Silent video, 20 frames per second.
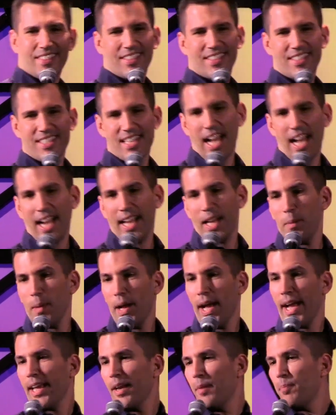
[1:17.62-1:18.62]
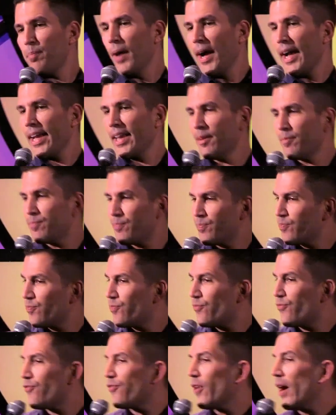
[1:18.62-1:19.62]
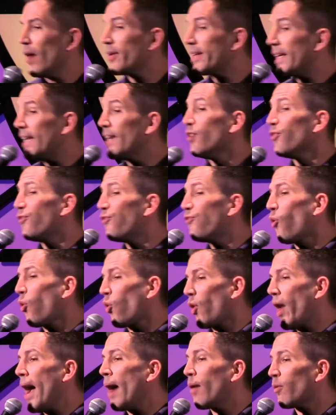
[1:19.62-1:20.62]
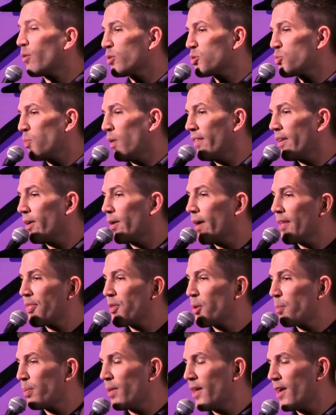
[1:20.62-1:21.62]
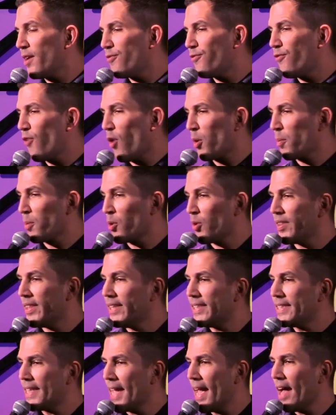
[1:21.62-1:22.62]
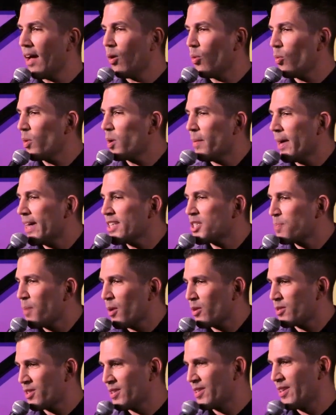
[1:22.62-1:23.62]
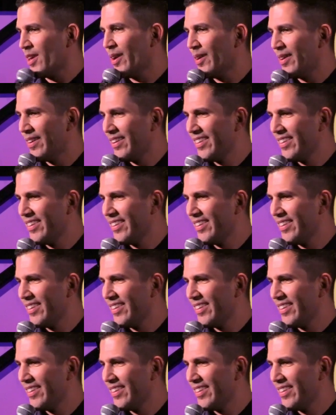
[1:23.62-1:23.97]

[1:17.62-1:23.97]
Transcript: Because I gotta kill 4 hours while they're out there playing Farmer in the Dell. What am I supposed to do?